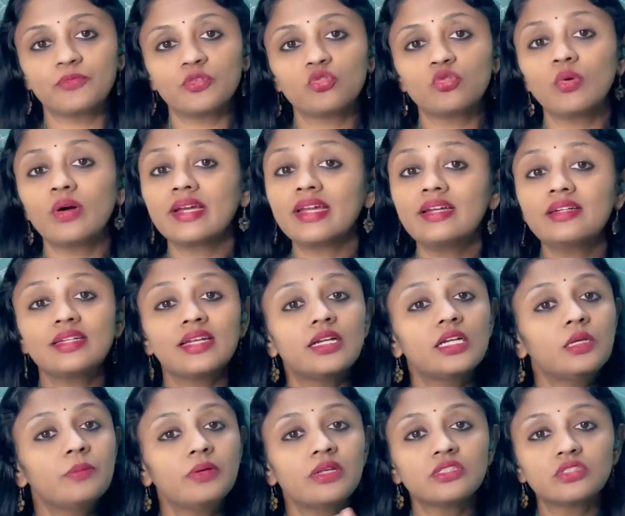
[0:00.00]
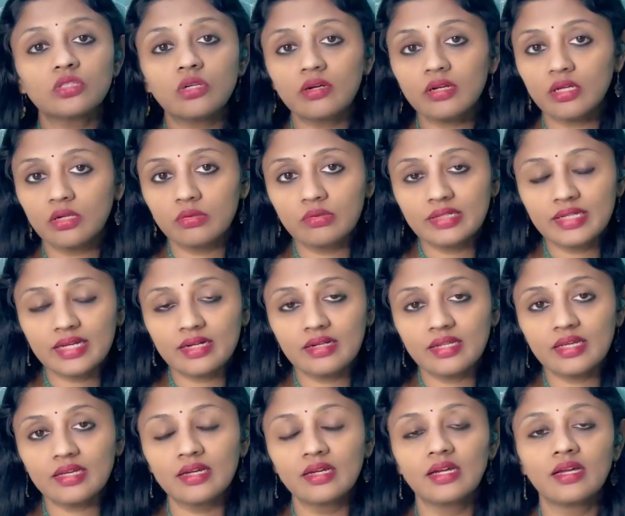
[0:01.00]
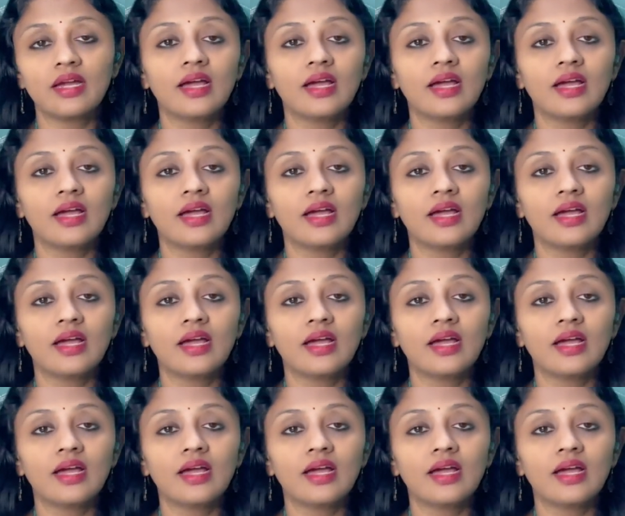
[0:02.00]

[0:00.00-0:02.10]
So again, teddy bear is not a good technique.